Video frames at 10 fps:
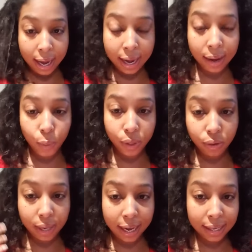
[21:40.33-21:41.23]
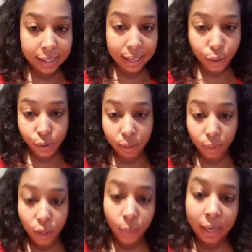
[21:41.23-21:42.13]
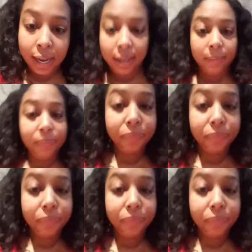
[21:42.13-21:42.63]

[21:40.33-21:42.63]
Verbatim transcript: And I will, like I said, do some Q&A.